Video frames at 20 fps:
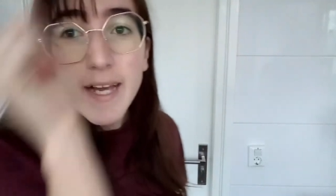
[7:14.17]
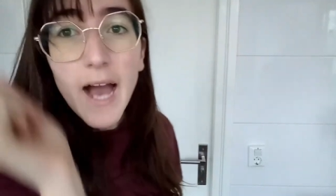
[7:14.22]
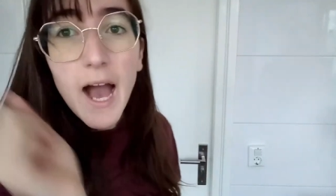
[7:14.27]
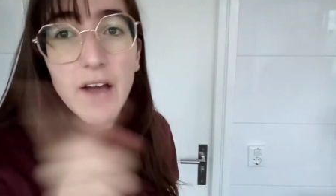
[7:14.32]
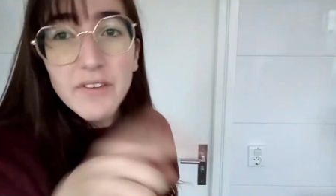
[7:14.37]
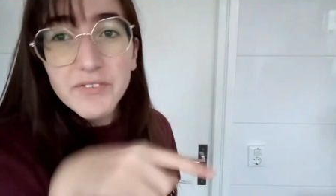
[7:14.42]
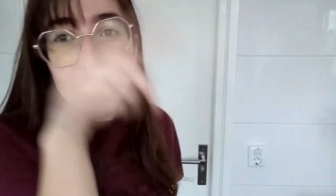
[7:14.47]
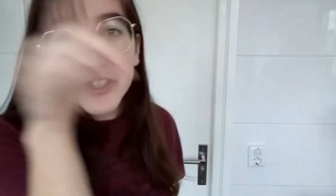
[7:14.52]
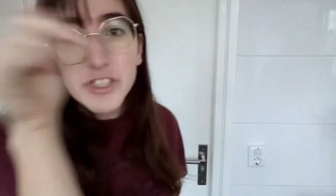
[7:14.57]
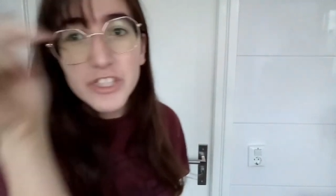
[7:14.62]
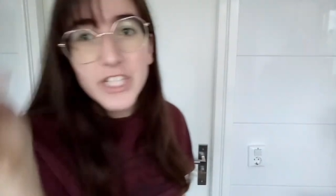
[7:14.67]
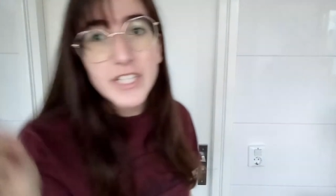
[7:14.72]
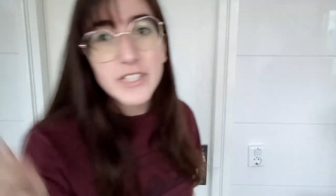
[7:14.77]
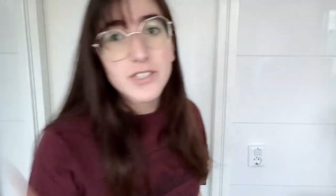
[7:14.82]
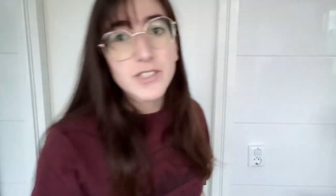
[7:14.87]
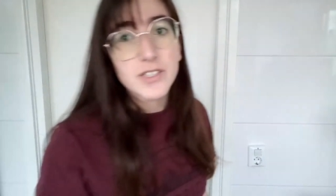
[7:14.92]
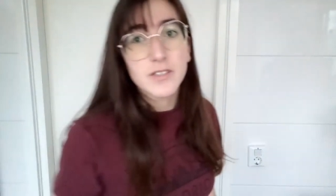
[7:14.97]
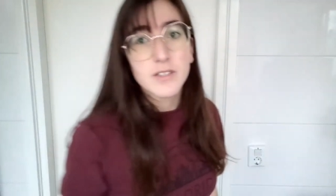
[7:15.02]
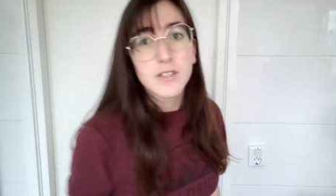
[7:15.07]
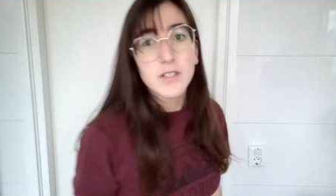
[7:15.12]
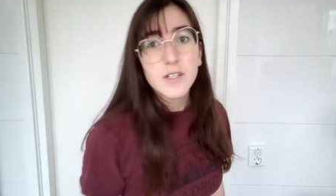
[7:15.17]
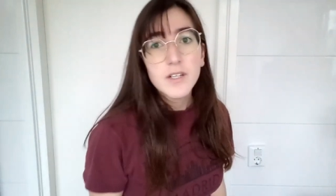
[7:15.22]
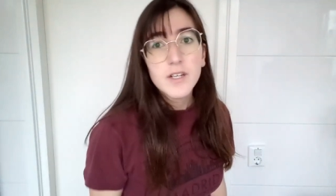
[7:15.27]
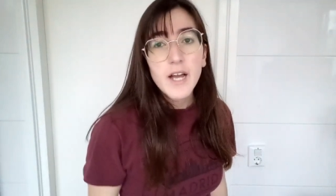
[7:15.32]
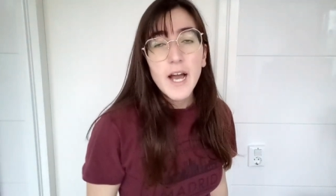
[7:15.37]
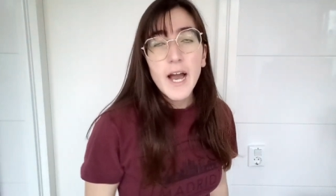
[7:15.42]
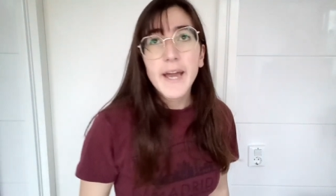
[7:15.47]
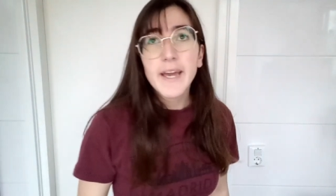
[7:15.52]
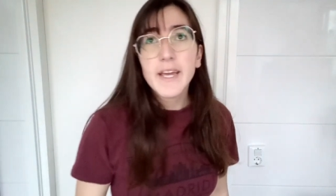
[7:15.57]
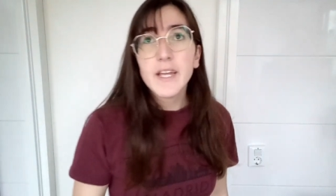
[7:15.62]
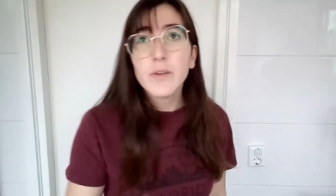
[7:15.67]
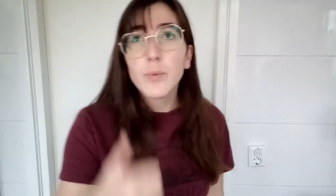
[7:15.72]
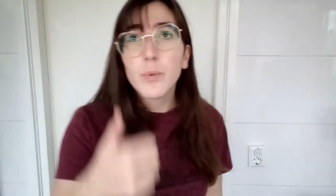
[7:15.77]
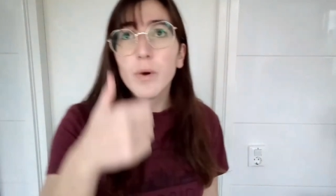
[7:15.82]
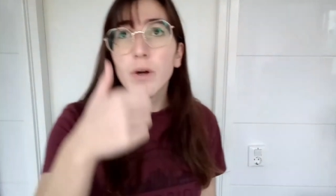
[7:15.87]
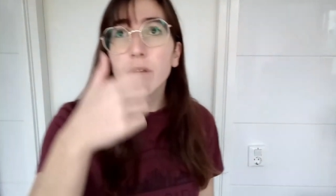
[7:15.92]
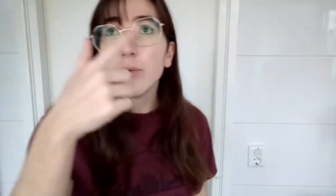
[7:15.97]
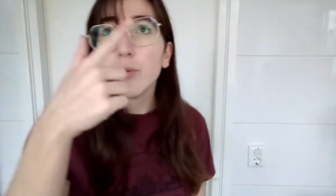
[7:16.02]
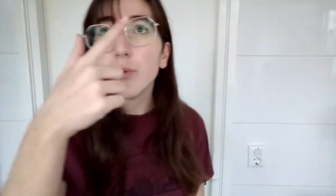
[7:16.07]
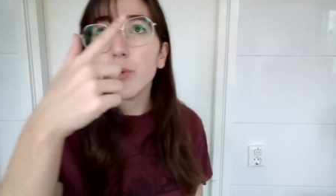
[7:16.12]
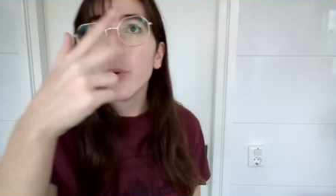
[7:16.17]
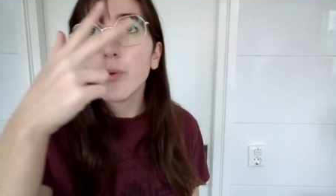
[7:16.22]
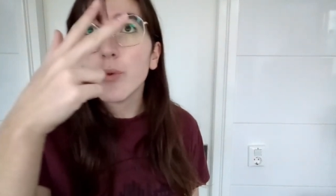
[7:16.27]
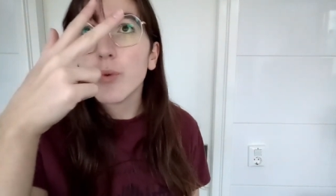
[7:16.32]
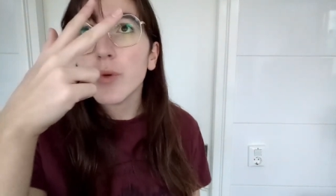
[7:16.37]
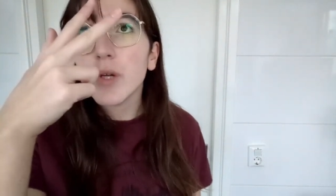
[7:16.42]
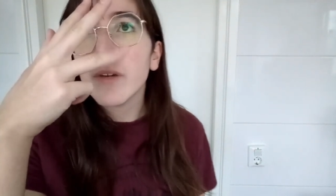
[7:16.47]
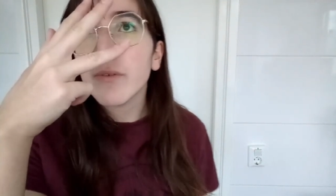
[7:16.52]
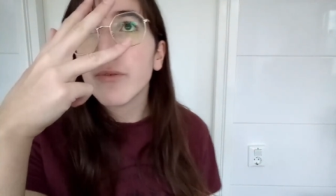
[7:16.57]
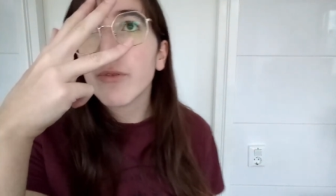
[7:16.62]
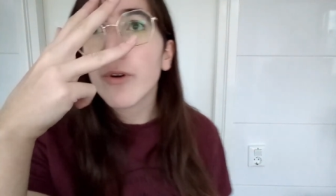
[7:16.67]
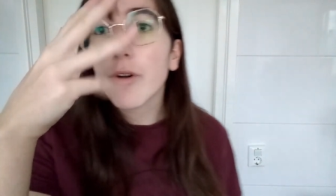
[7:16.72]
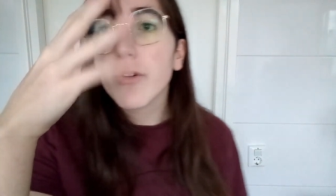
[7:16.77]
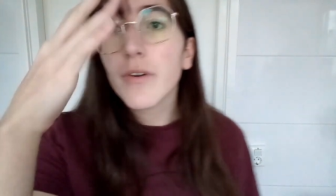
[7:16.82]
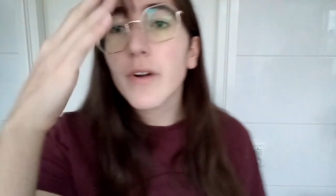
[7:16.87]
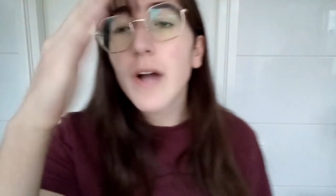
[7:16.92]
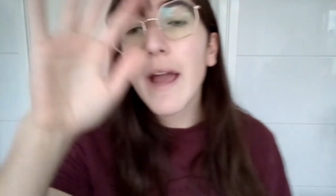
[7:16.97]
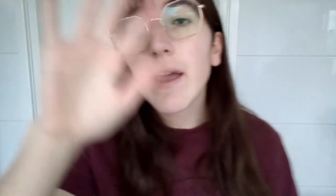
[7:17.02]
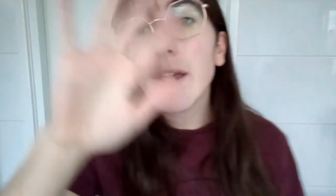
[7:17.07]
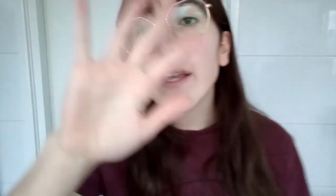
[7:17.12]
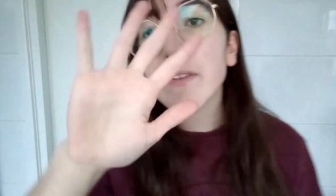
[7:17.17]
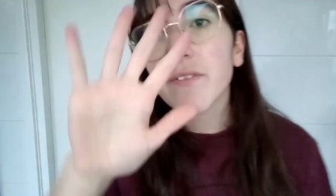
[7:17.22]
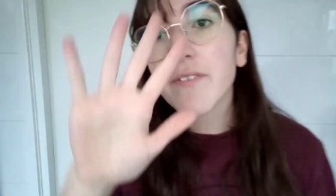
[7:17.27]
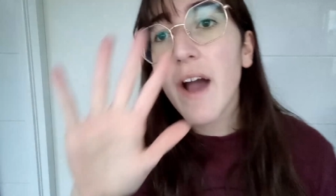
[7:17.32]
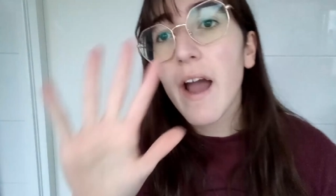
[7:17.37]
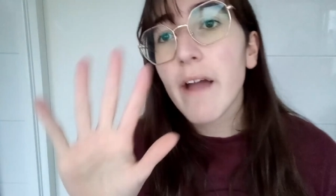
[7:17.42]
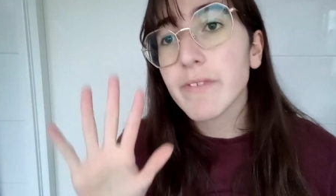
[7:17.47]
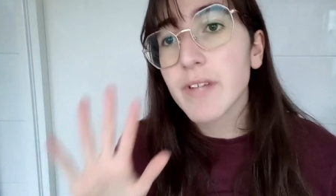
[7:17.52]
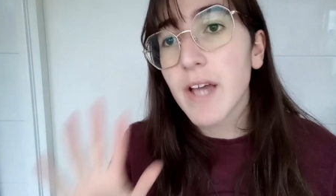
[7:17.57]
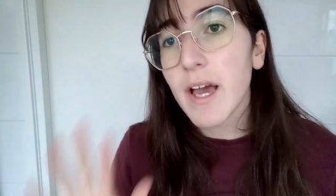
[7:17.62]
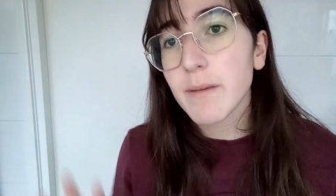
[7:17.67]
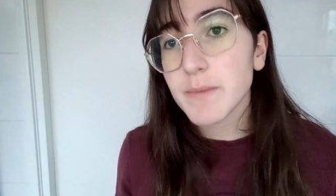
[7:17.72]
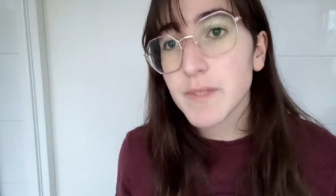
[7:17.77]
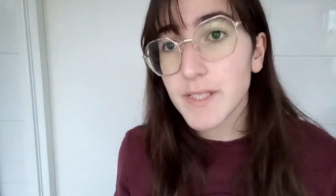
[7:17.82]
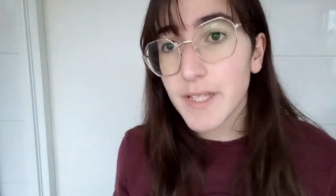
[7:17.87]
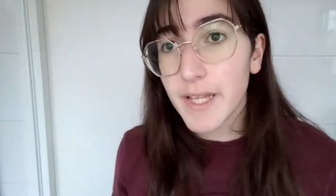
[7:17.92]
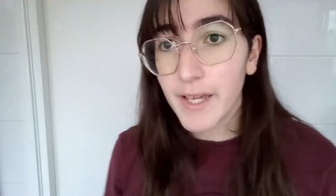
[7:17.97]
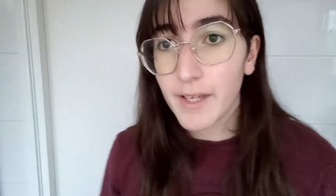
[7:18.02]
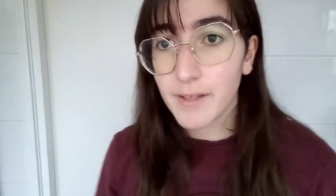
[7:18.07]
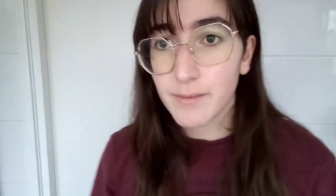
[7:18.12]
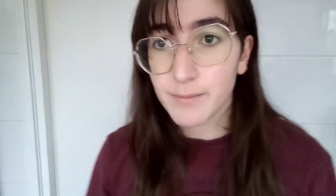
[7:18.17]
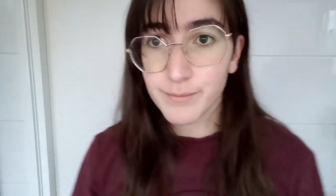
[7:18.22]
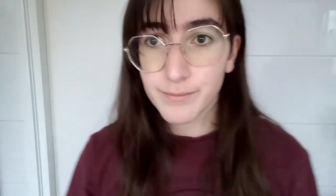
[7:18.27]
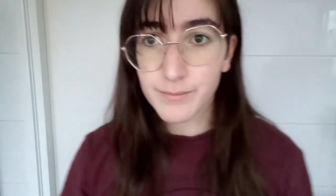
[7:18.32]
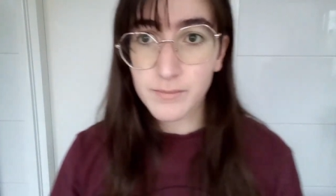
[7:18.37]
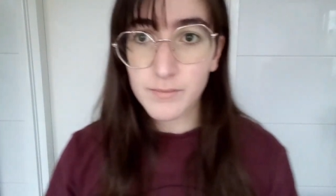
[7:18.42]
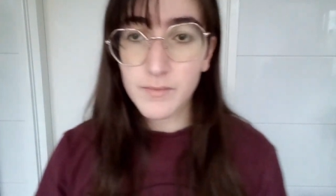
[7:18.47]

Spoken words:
after dinner. I eat 1, 2, 3, 4, I eat 5 times a day.